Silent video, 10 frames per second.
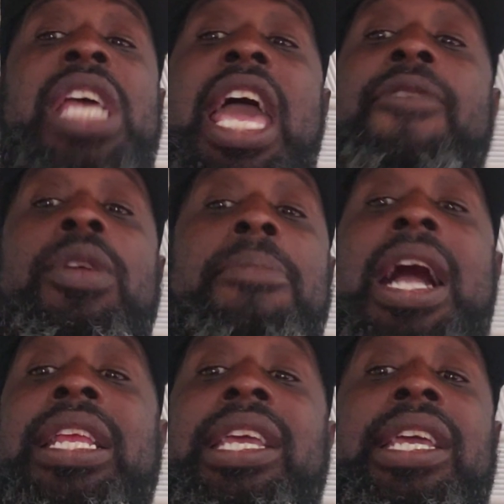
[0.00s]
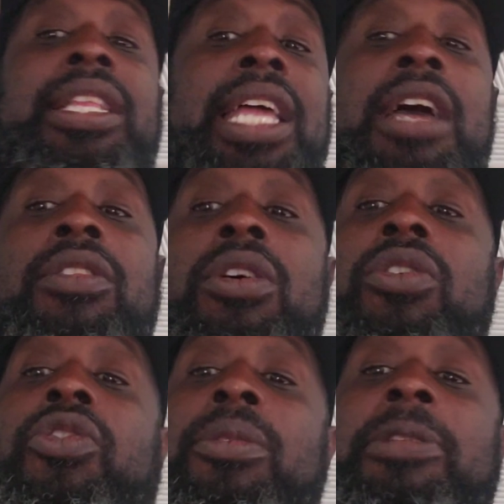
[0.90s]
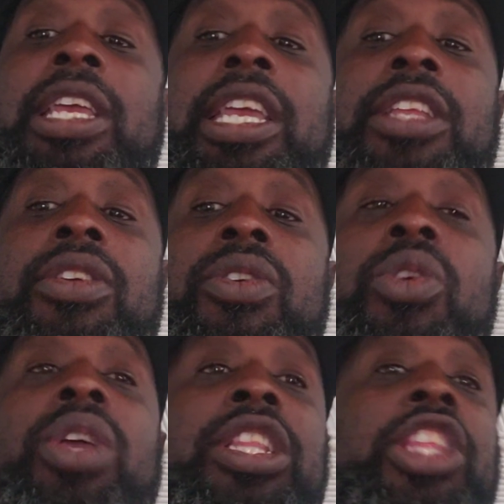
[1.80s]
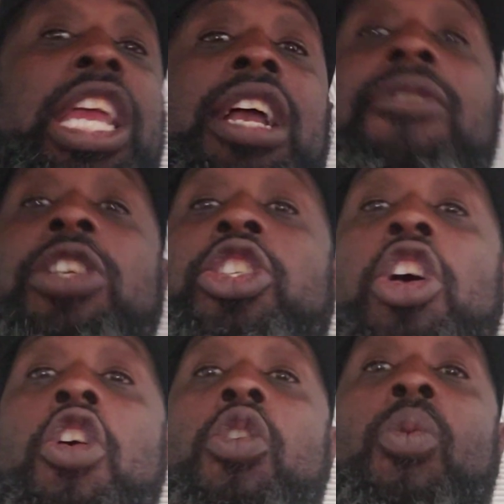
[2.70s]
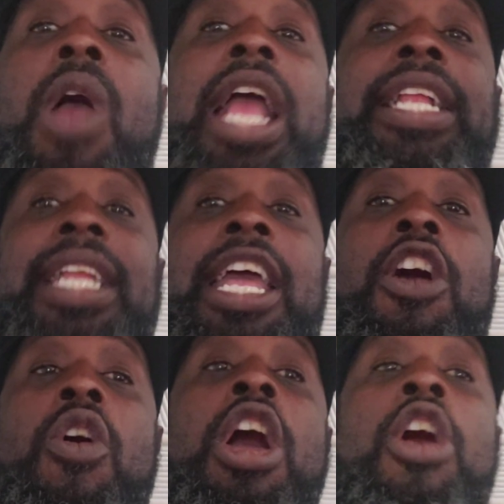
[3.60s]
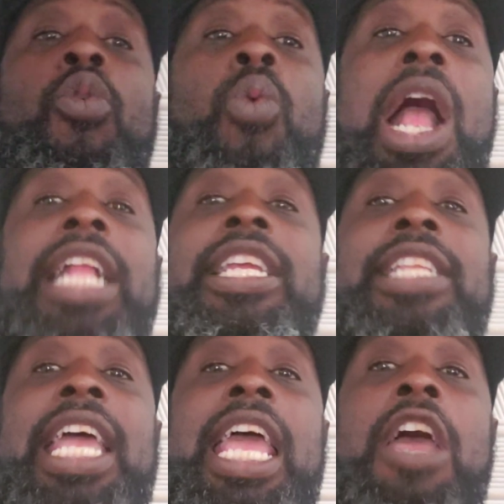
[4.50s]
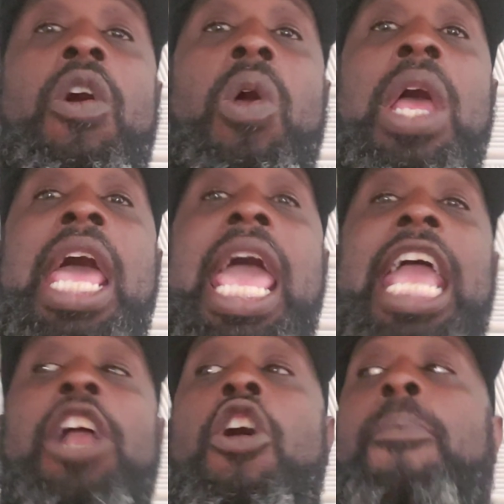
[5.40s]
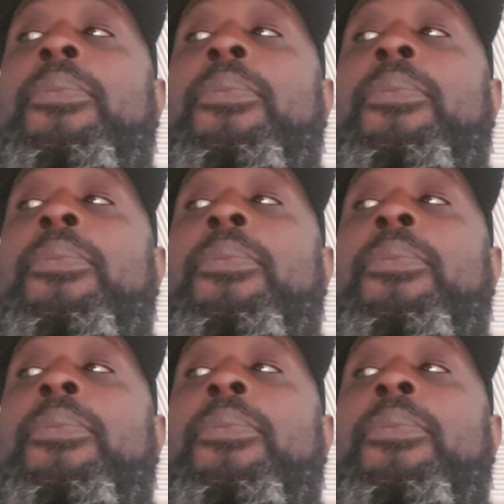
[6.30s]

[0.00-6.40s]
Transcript: Everybody get downloads from the ether. You can think of a song right now, write it down, and go